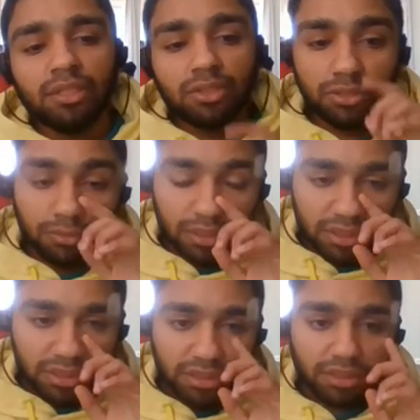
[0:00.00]
So what
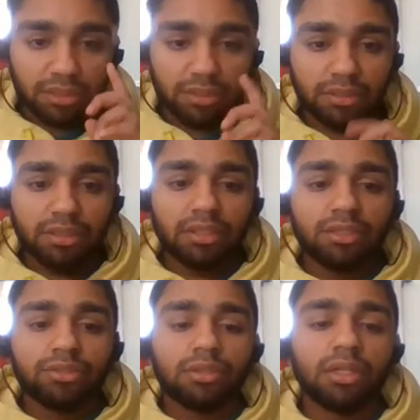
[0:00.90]
is steel?
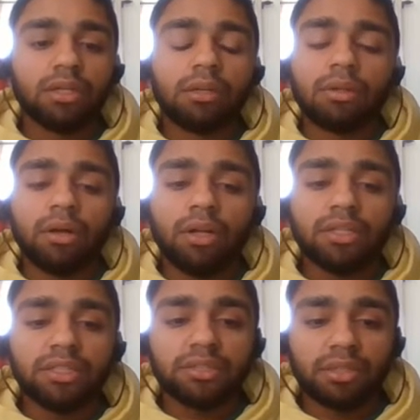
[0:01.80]
All
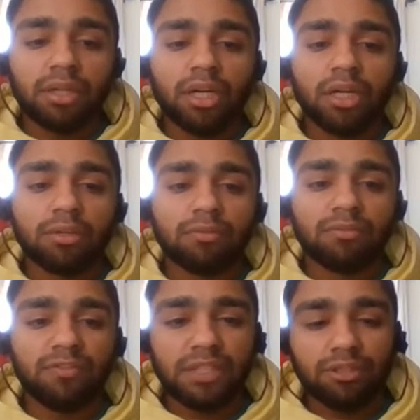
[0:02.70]
these
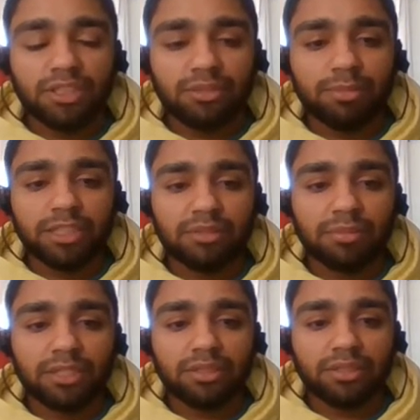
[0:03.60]
ferrous based
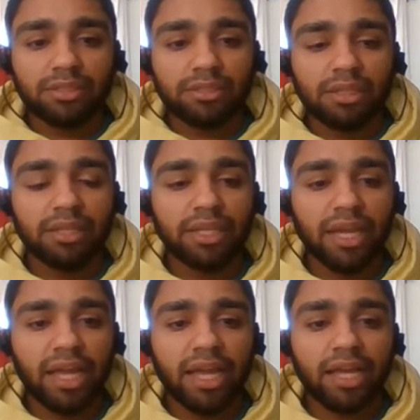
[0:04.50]
metals, they
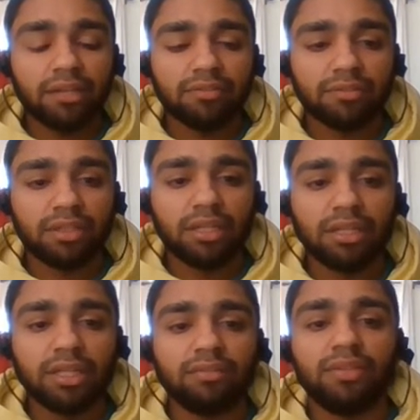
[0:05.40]
have a
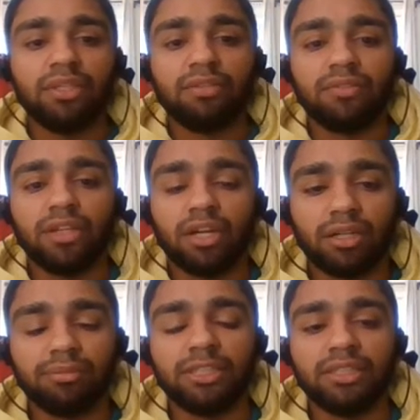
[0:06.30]
level of
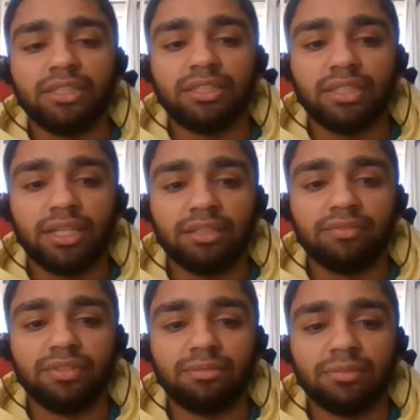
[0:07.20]
carbon inside
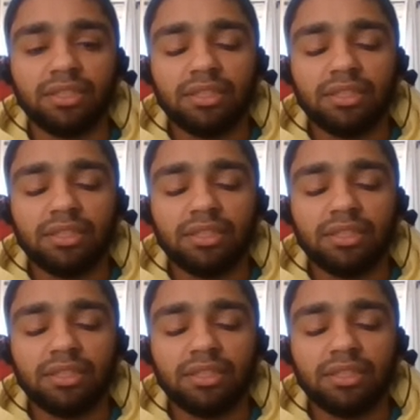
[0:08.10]
of them.